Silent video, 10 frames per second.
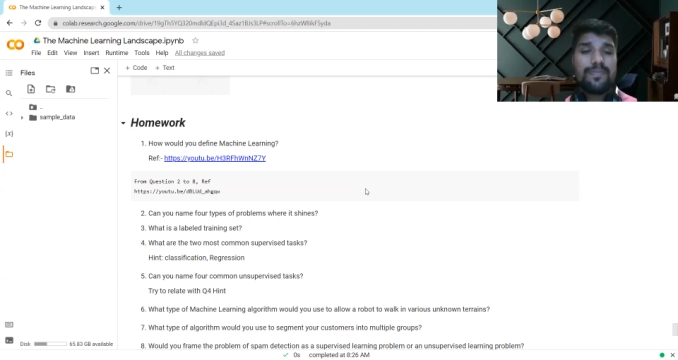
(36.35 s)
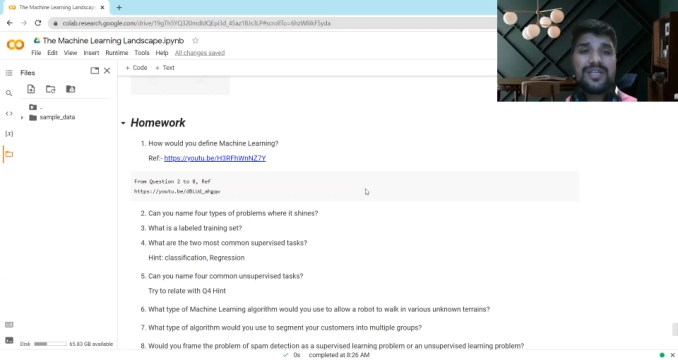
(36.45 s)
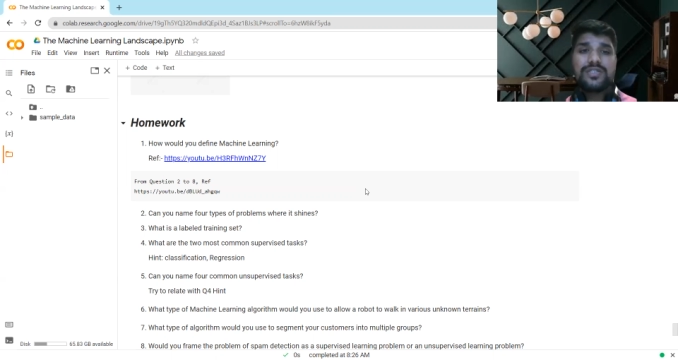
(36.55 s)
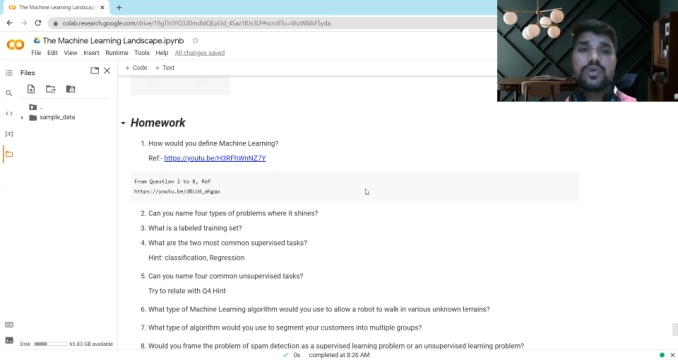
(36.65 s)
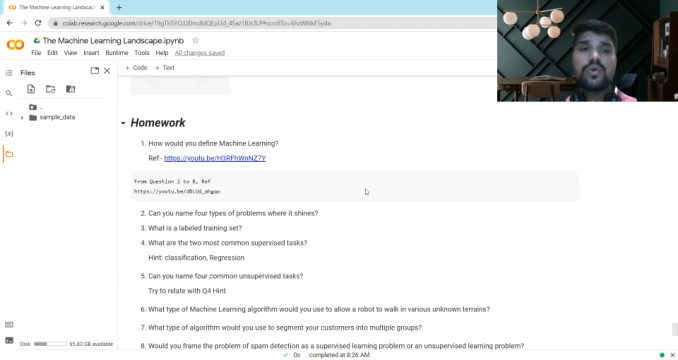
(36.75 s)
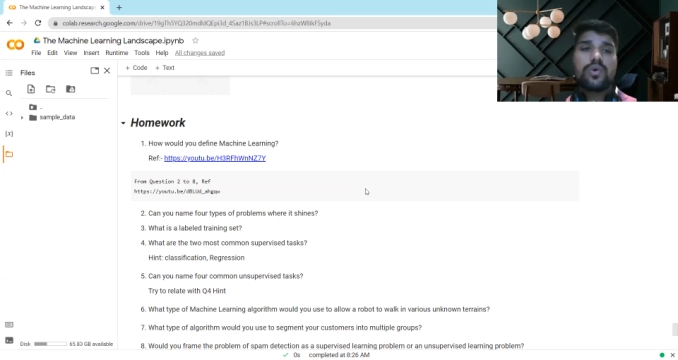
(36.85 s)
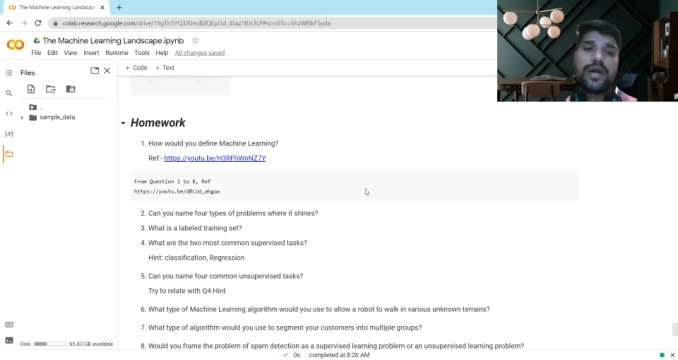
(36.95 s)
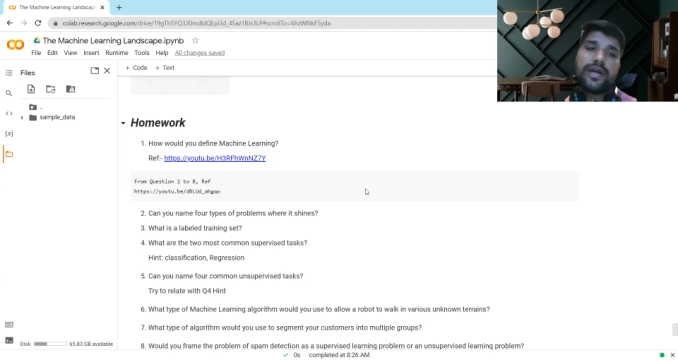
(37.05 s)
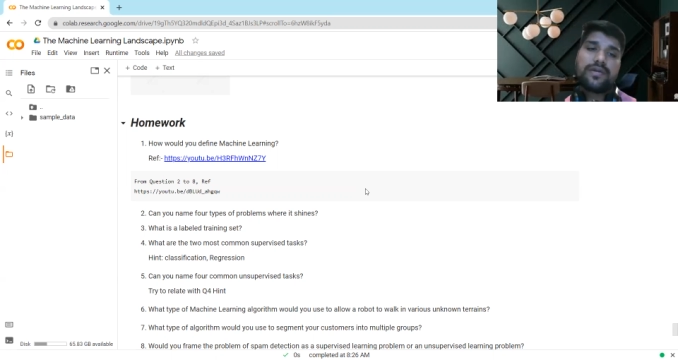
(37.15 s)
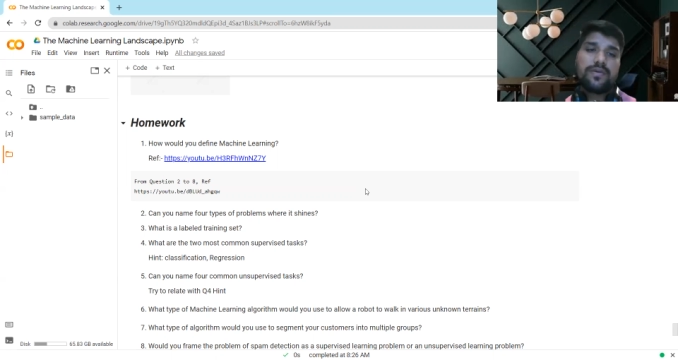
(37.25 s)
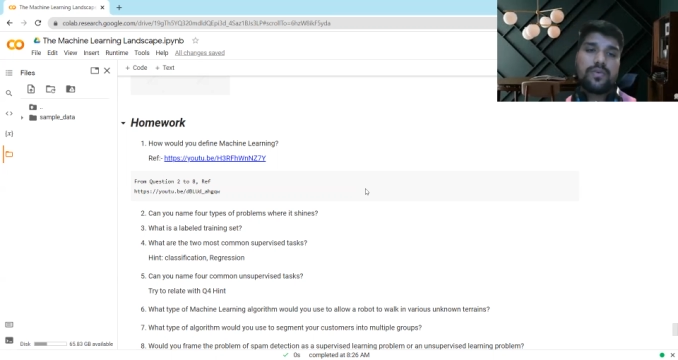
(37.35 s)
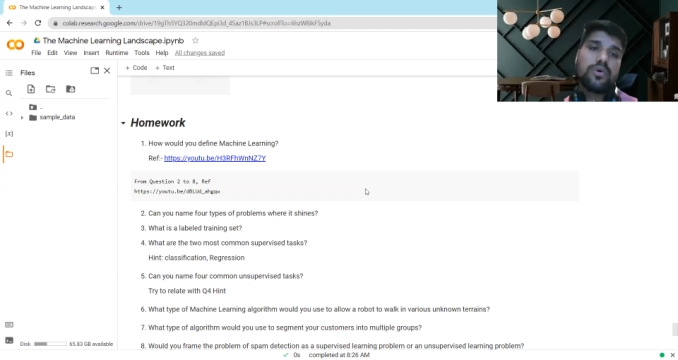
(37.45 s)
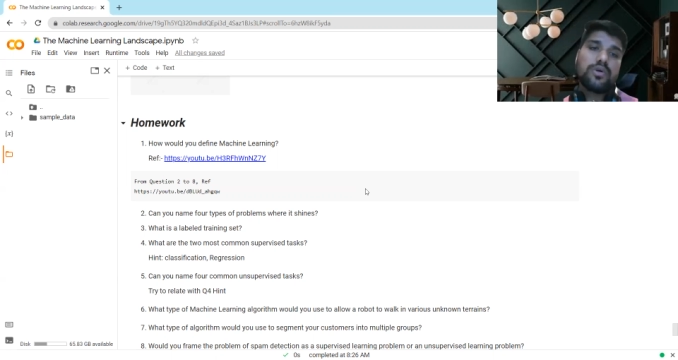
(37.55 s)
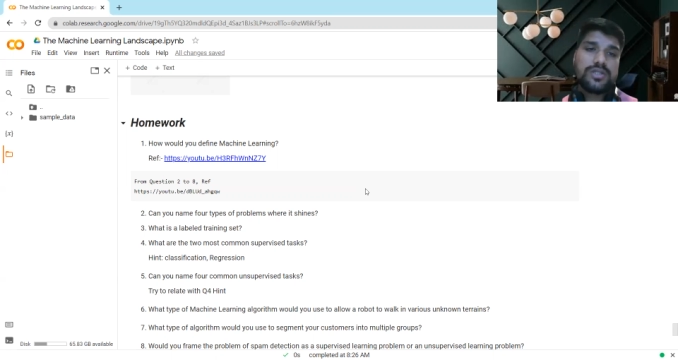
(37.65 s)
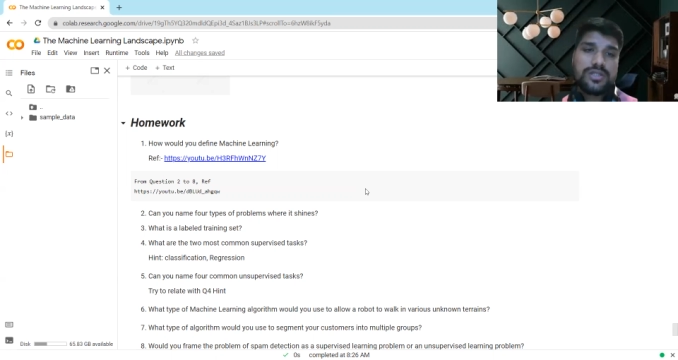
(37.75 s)
please go and
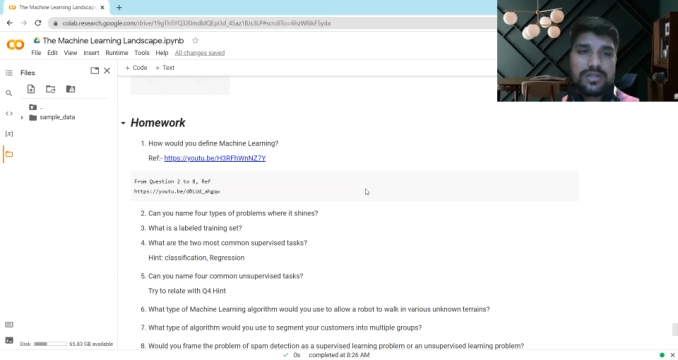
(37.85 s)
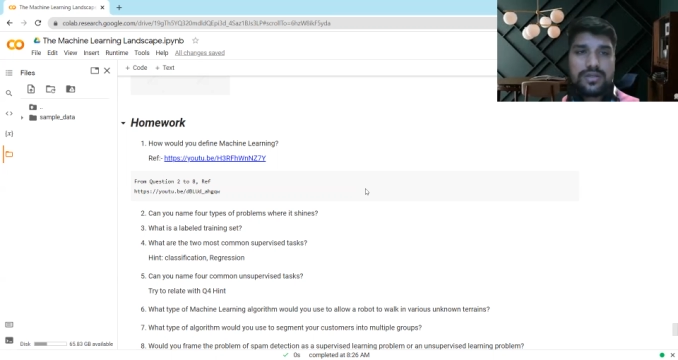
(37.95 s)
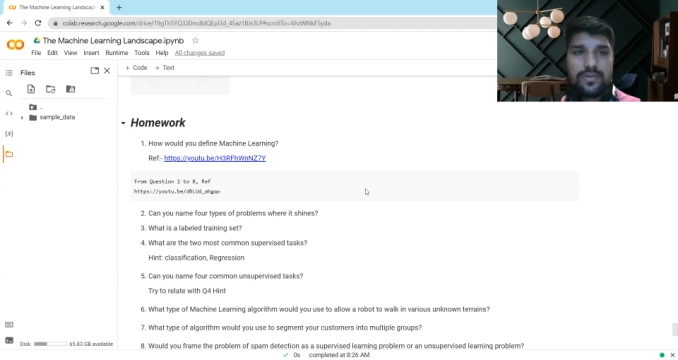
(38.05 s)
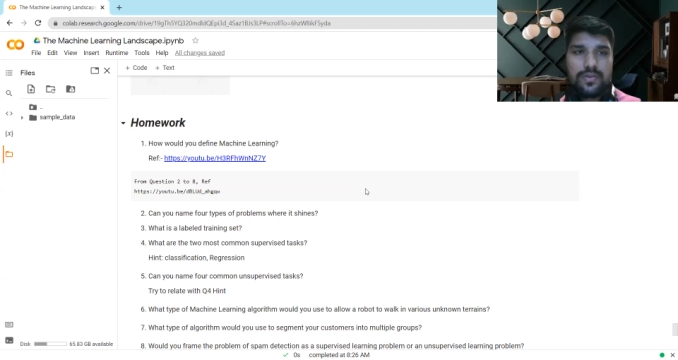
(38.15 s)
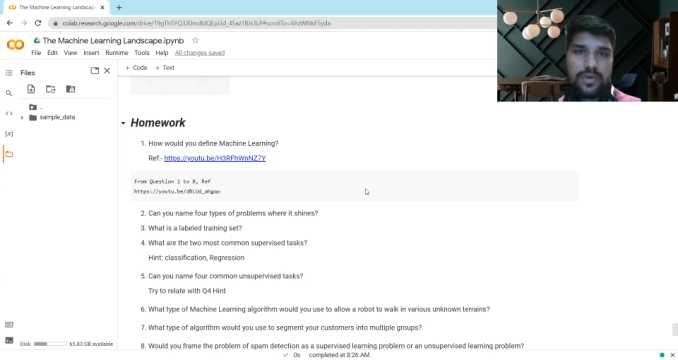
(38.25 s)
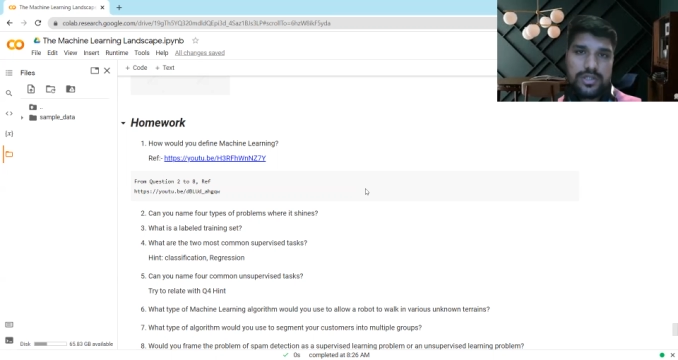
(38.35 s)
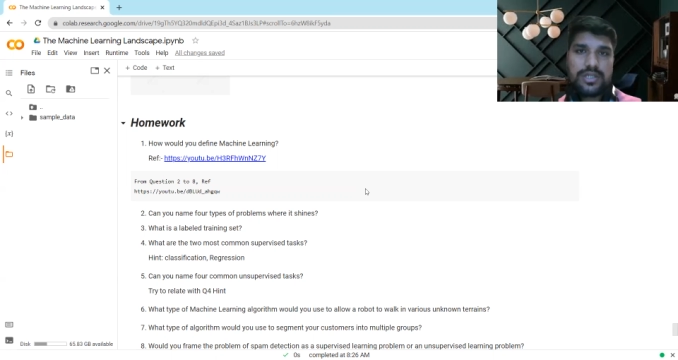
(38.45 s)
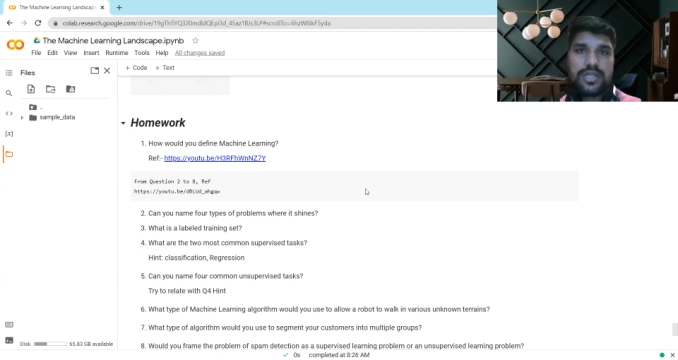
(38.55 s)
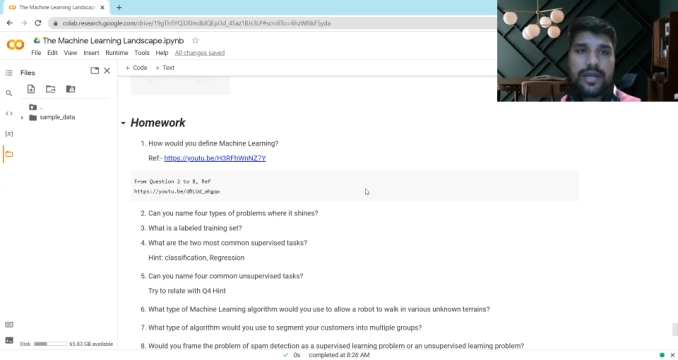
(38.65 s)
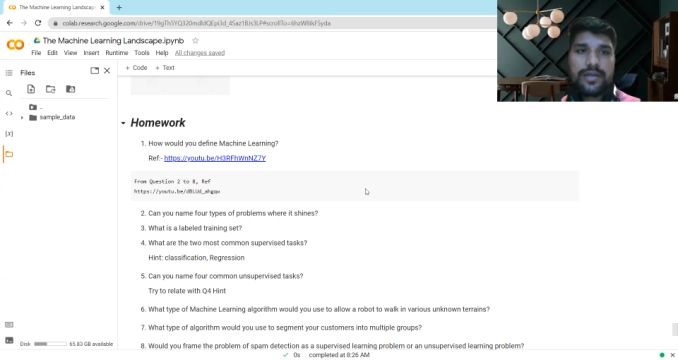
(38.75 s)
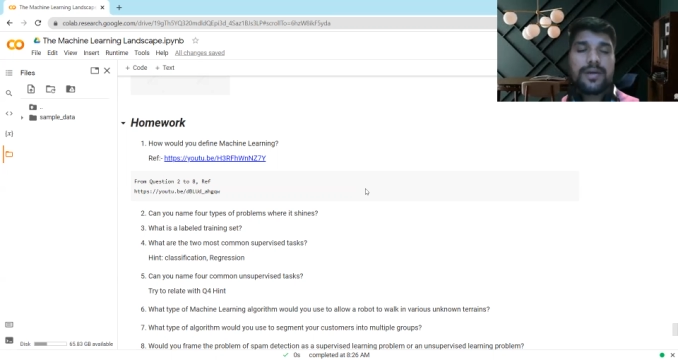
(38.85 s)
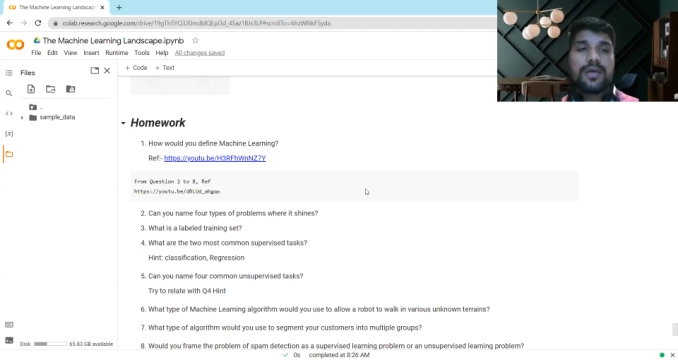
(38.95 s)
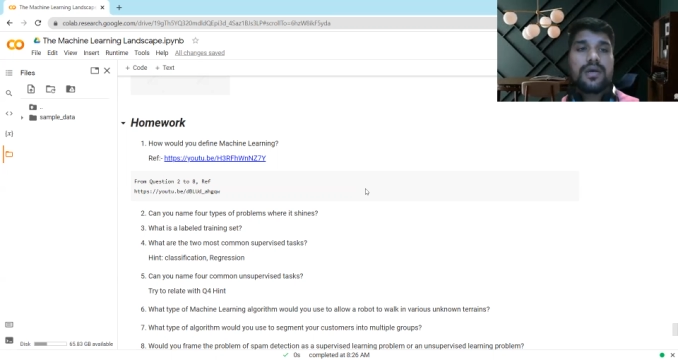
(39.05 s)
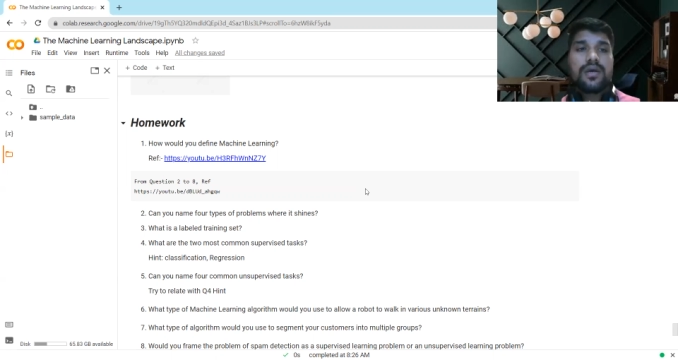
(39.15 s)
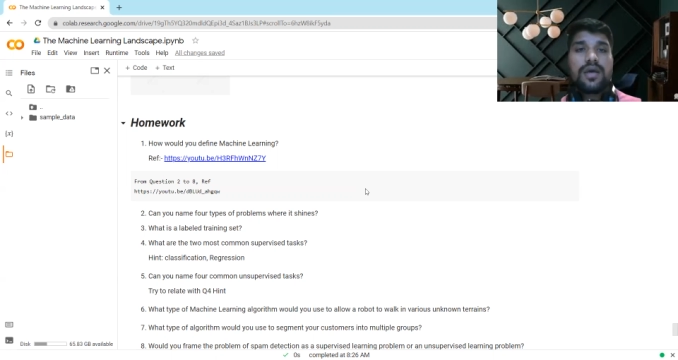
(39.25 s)
watch it that.
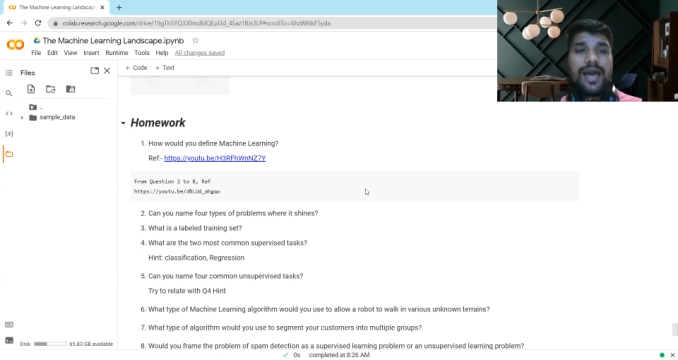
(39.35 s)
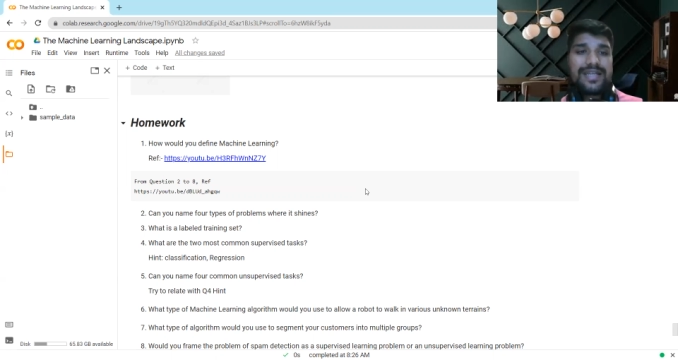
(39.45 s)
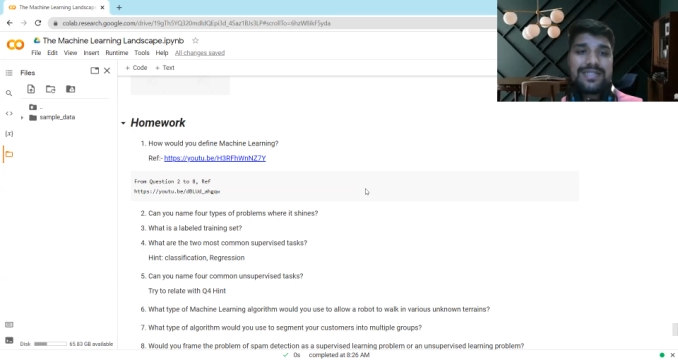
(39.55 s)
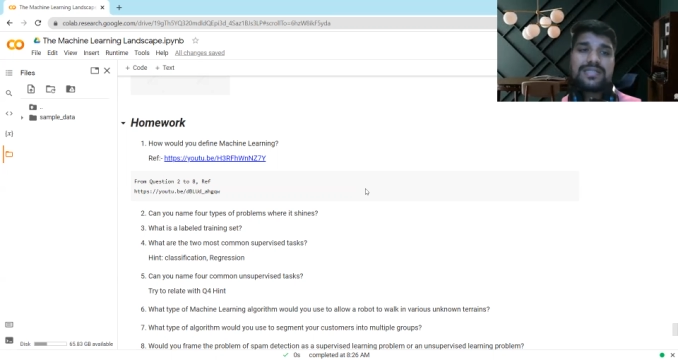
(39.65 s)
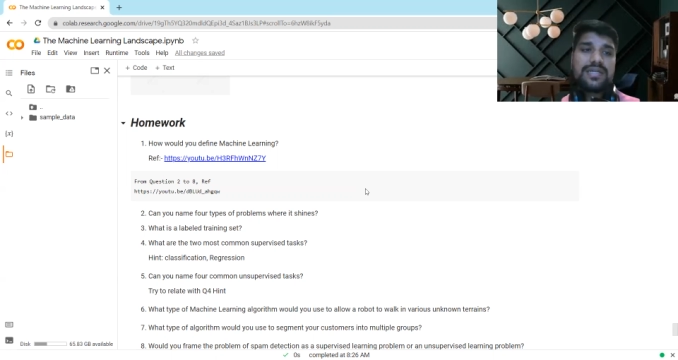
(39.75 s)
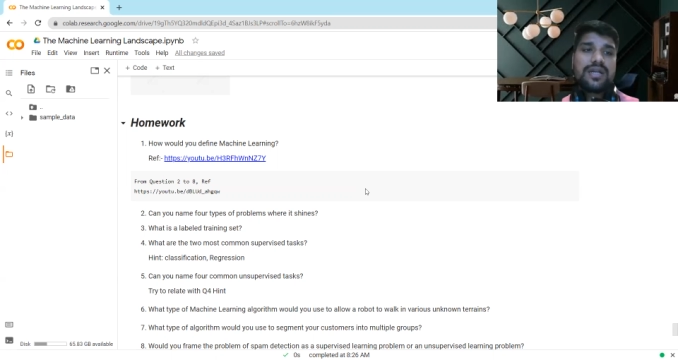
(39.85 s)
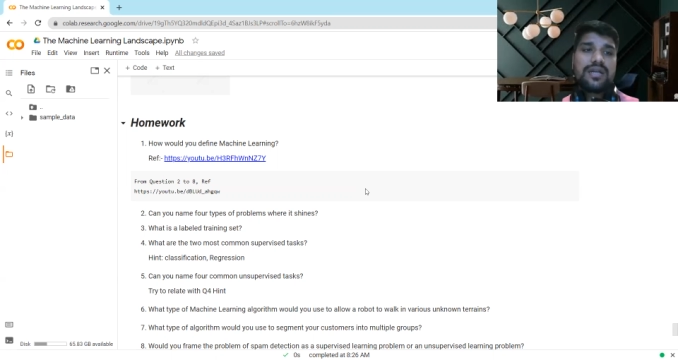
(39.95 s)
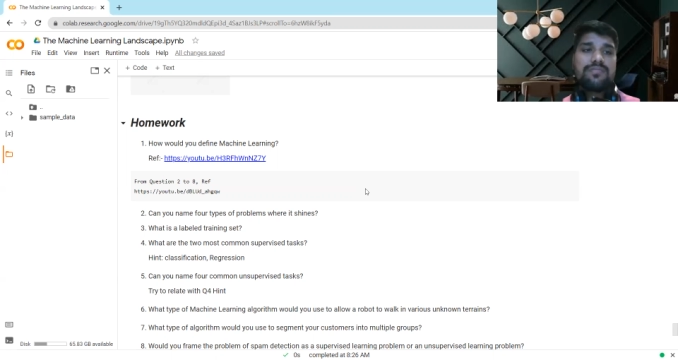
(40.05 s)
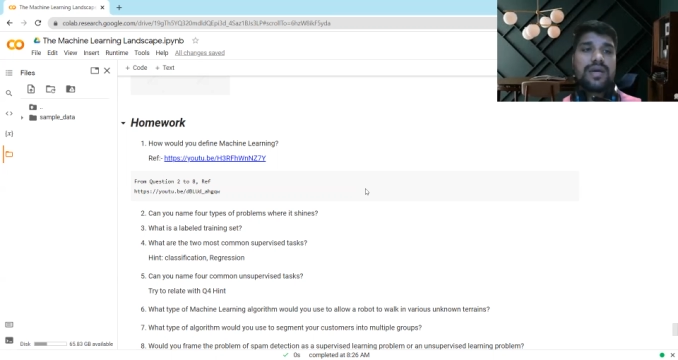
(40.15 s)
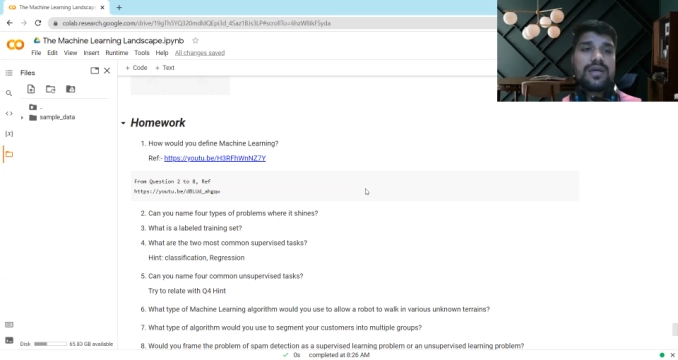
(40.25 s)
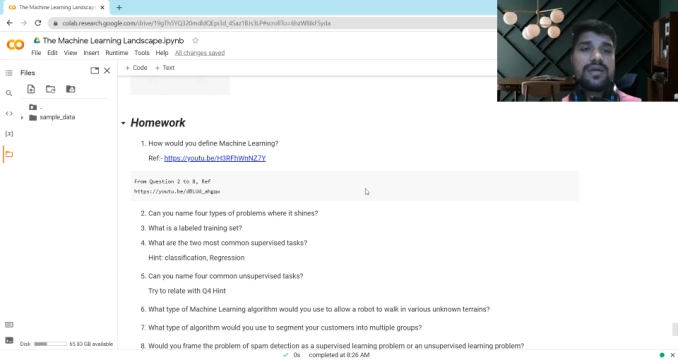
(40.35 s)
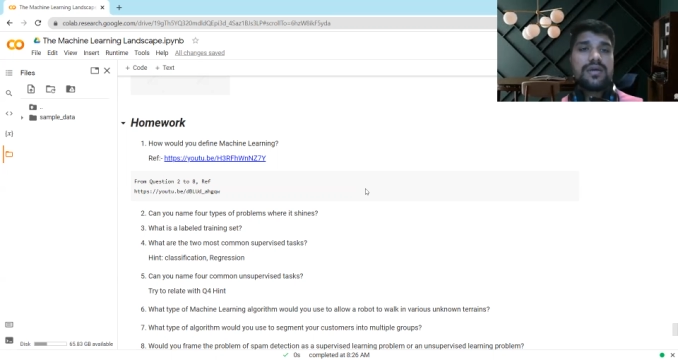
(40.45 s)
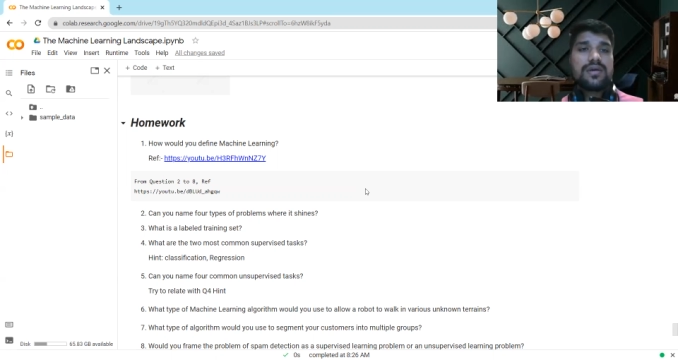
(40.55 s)
As I said in my